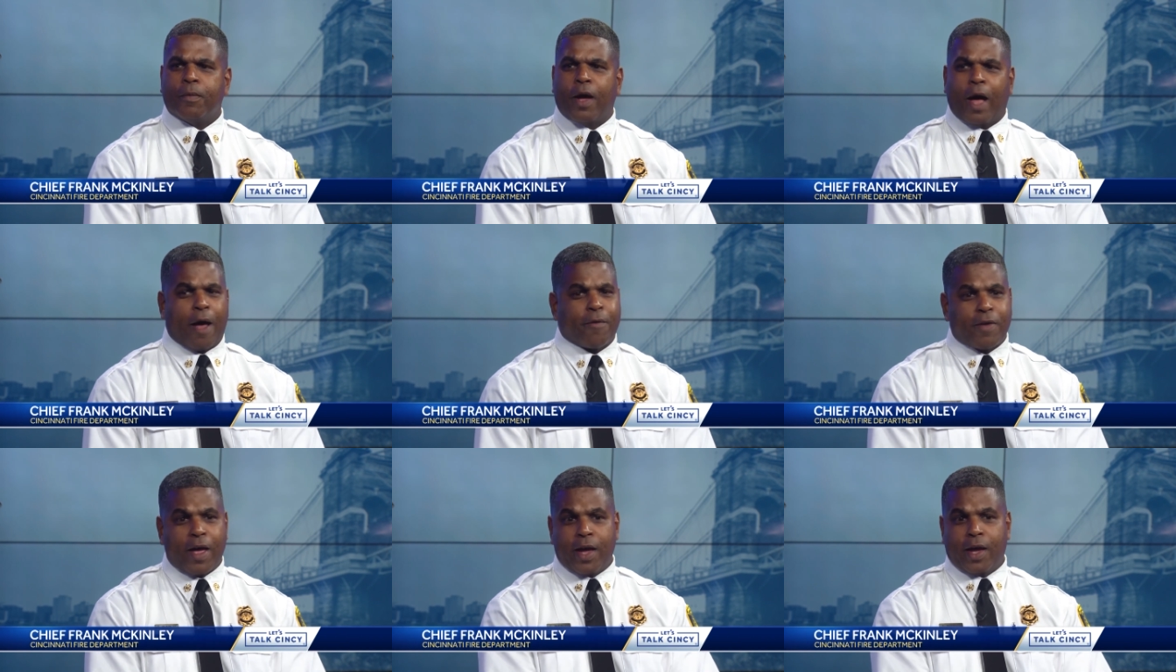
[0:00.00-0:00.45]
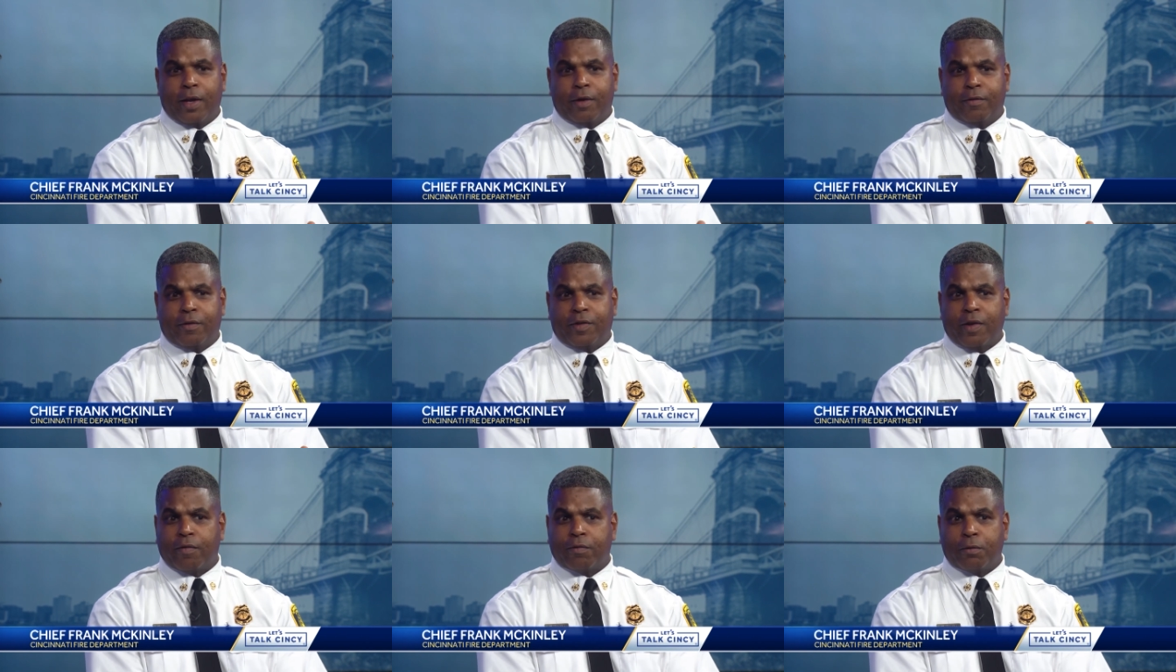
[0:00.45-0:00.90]
I've
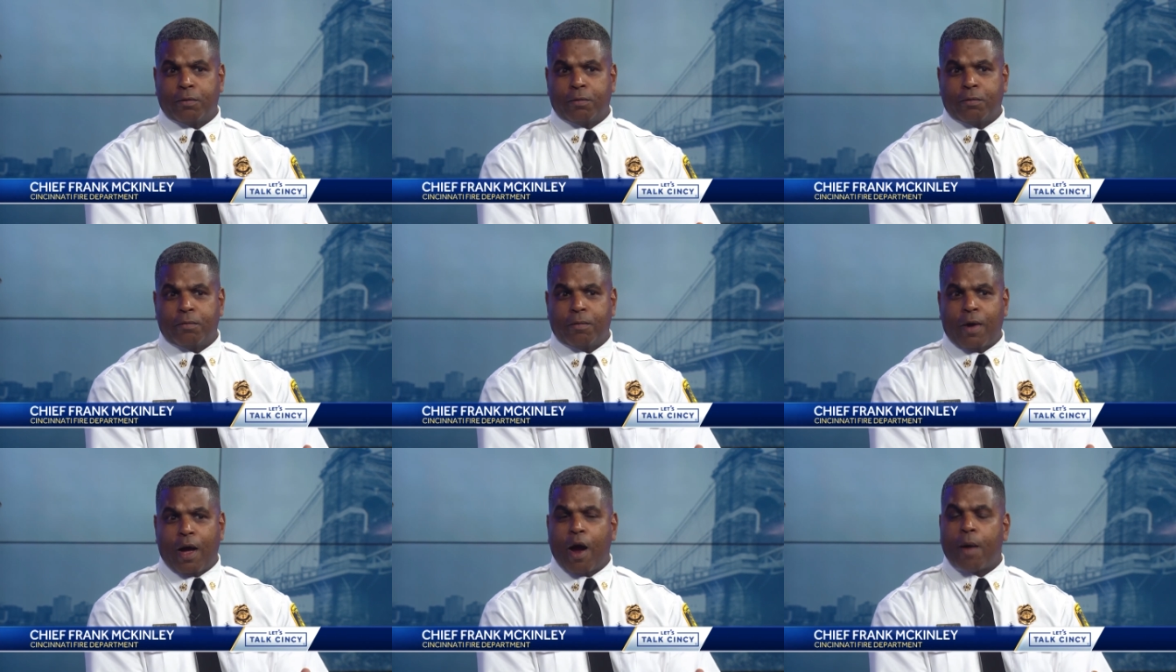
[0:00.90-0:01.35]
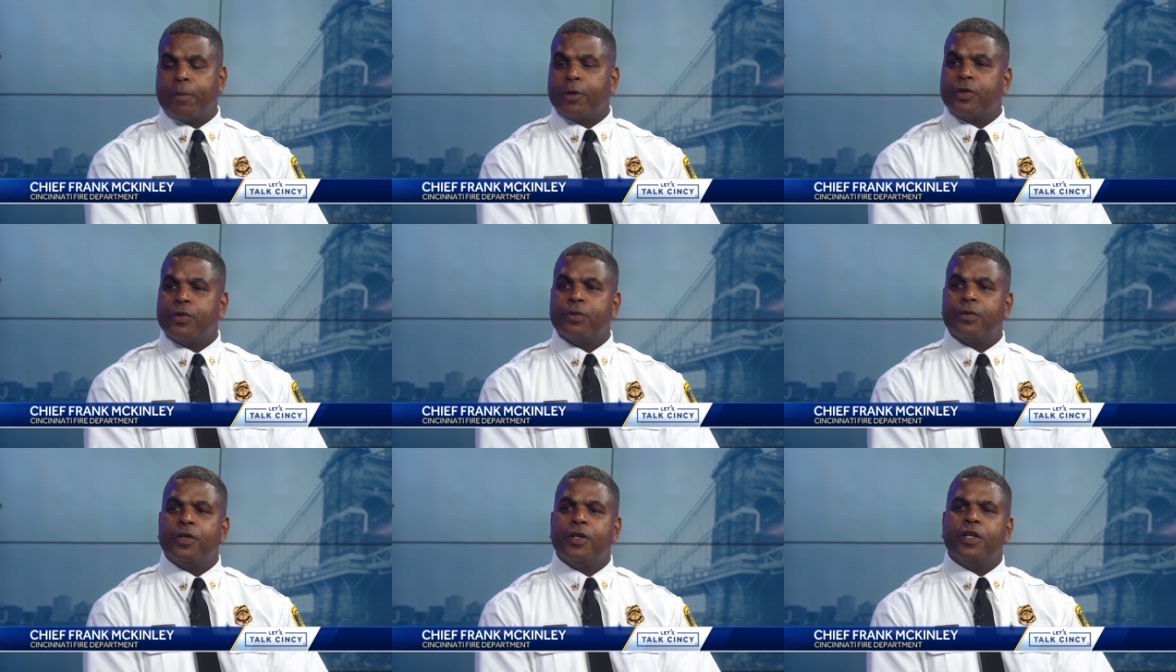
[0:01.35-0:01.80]
had several
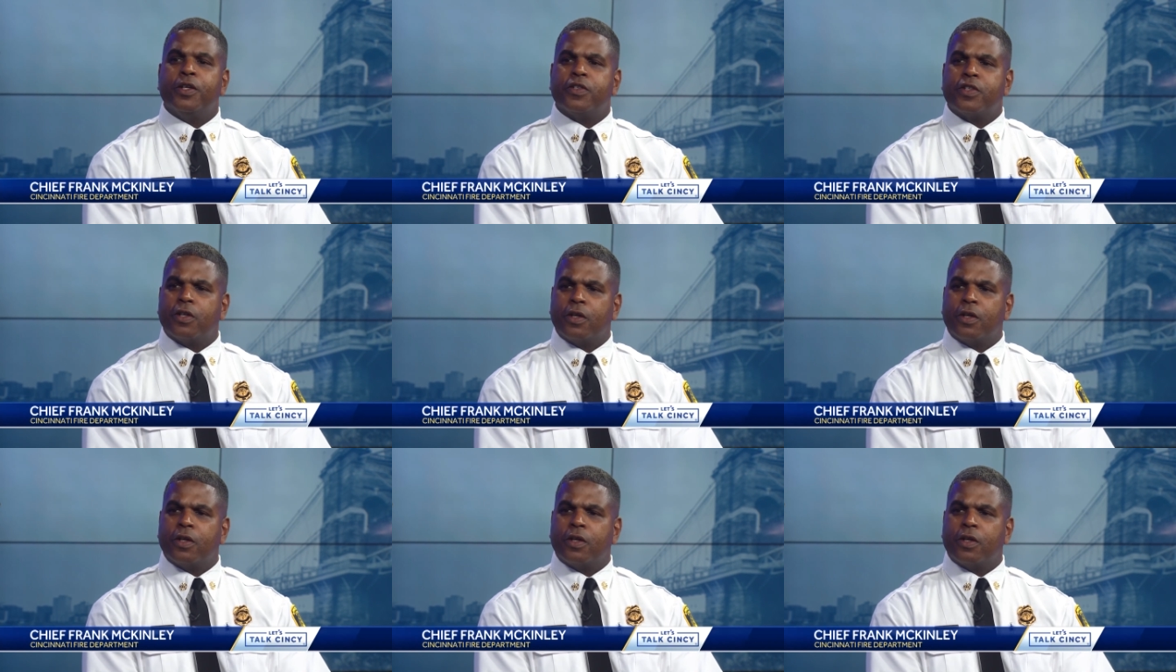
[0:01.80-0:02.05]
opportunities